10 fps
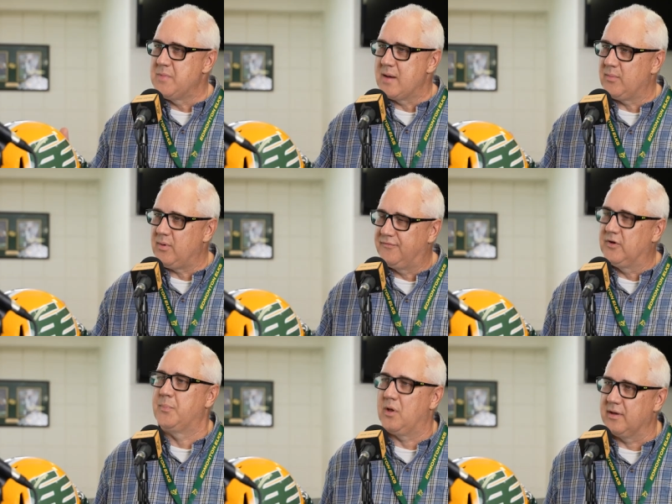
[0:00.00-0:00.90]
memorable
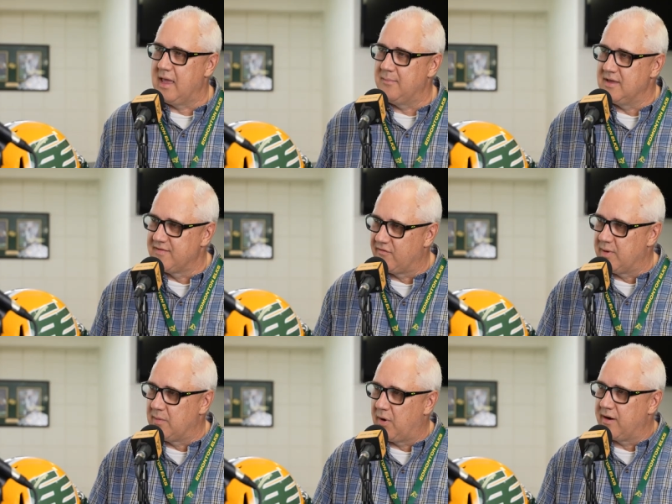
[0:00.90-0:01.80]
football game you've ever
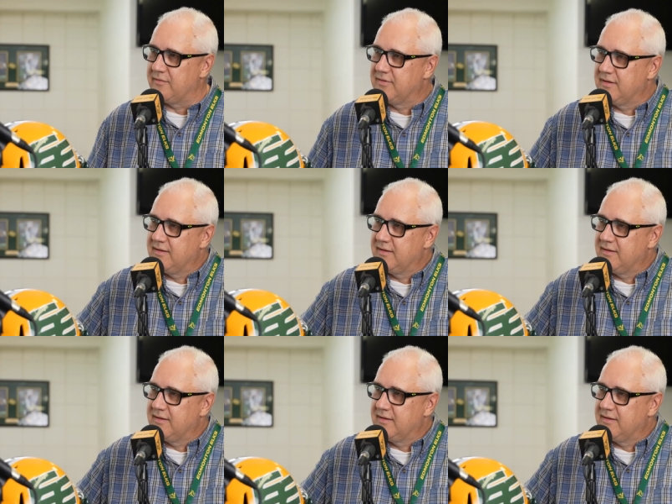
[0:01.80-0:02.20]
been a part of?